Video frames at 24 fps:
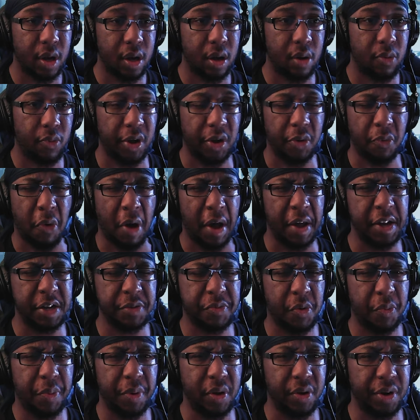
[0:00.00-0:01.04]
wait, why is
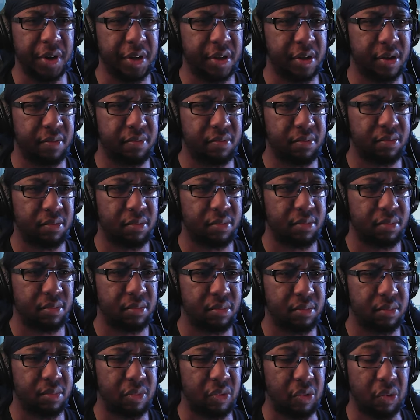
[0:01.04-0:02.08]
mobility the
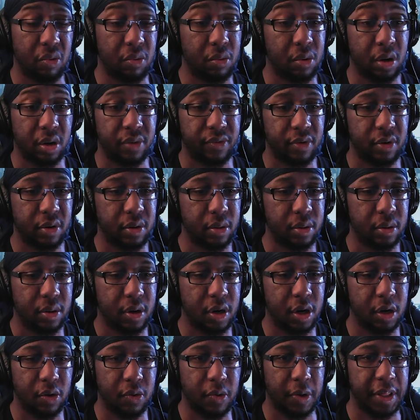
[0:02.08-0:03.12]
whatever?
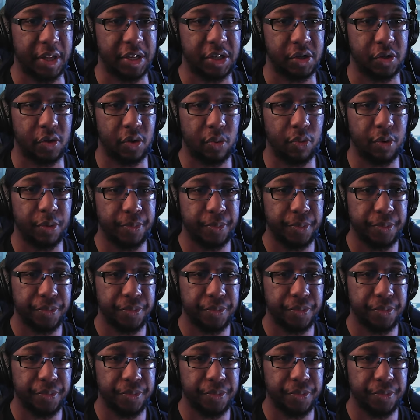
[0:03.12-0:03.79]
Oh, that's the third one.